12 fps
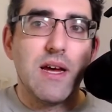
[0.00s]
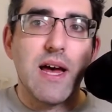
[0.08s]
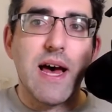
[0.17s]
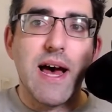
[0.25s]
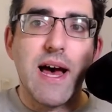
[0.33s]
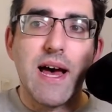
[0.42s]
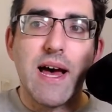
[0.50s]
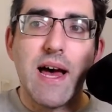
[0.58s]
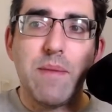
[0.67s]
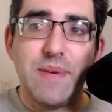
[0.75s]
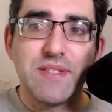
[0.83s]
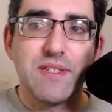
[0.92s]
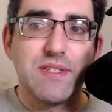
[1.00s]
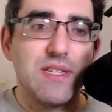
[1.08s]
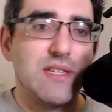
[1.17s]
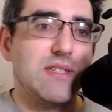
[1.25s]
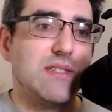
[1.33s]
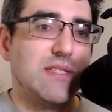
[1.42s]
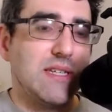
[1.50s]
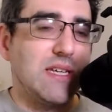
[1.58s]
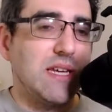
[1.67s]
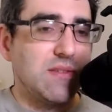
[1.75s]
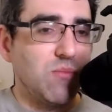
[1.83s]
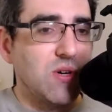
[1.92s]
And businesses,
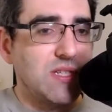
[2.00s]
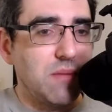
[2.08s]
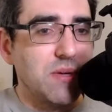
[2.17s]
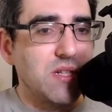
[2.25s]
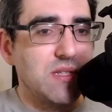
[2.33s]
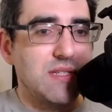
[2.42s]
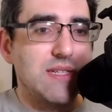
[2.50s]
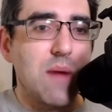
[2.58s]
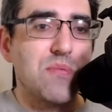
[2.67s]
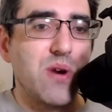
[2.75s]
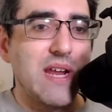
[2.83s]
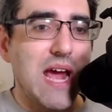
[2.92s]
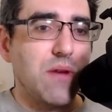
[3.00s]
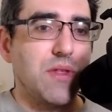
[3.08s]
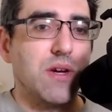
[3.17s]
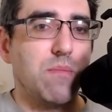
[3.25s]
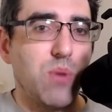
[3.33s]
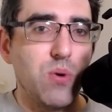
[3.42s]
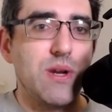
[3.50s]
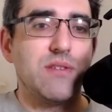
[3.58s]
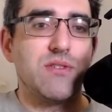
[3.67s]
it's more typical to separate out the components.